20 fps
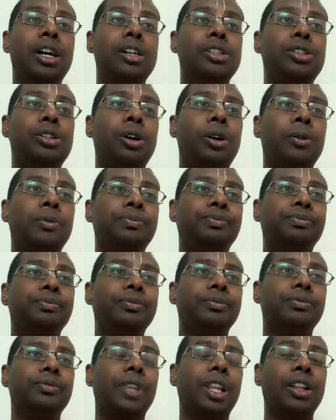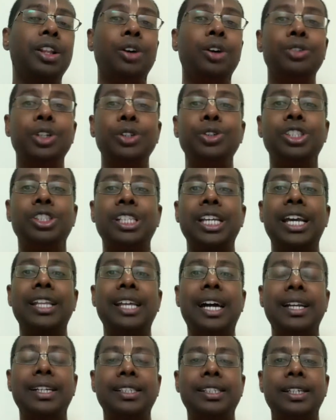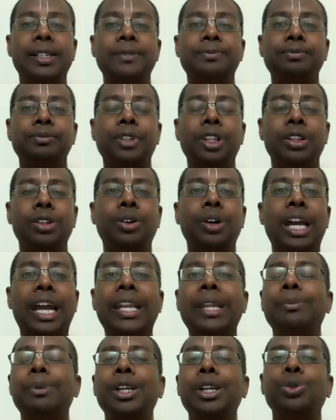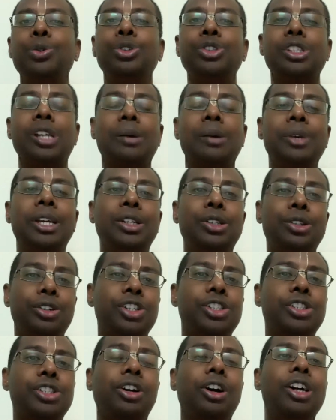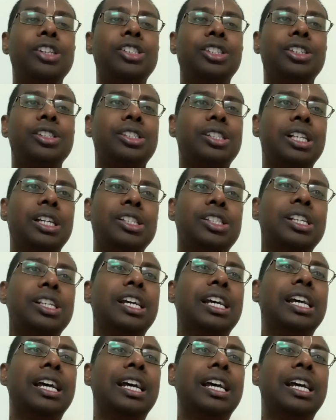So, we would say that anybody who's coming to Krishna consciousness,